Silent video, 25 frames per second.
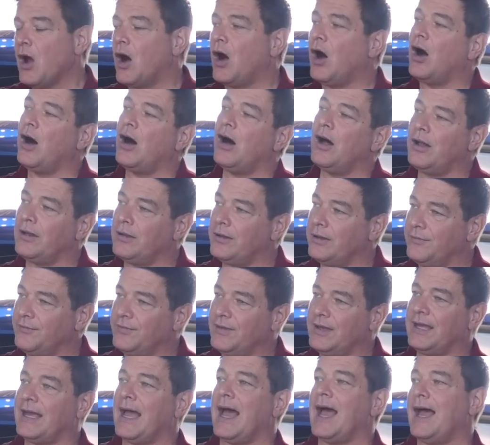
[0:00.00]
All of
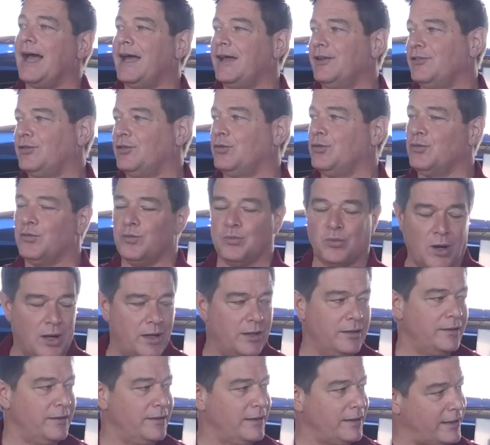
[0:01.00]
the guys who
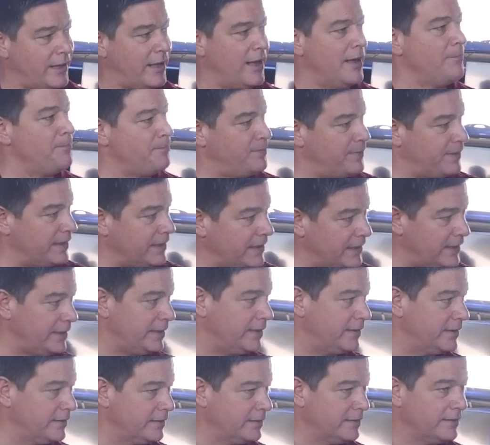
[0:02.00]
run the company,
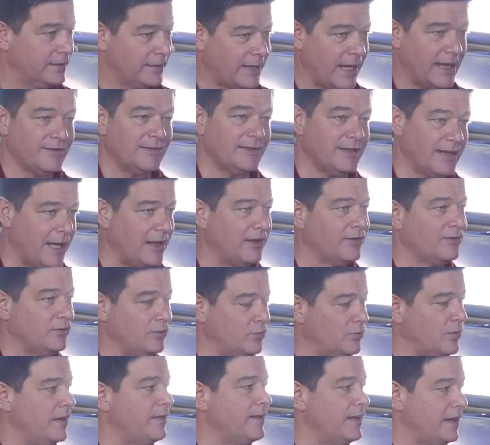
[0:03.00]
guys and gals who
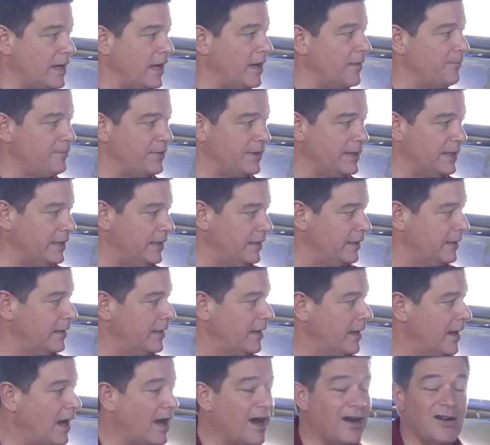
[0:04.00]
run the company,
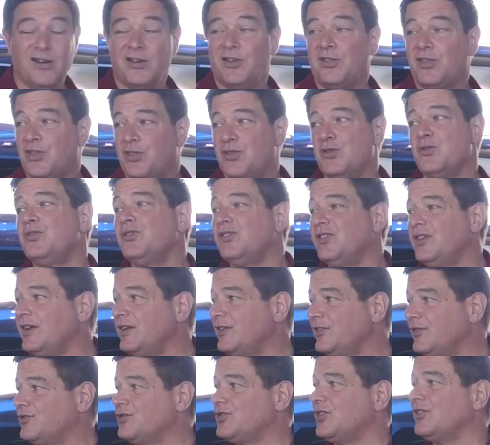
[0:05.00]
are
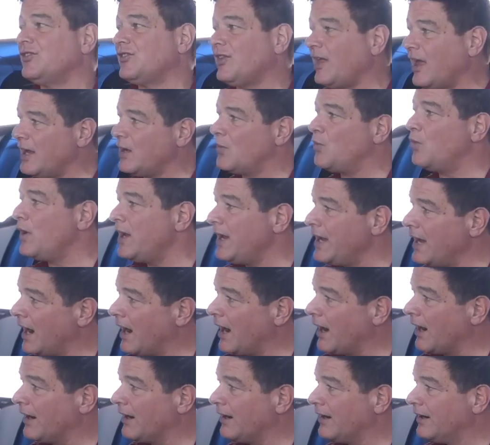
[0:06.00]
enthusiasts just like we
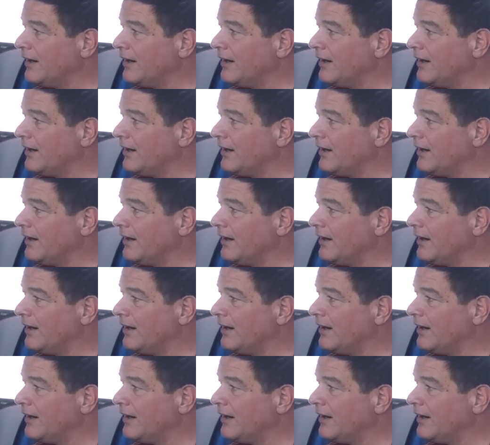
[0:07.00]
are.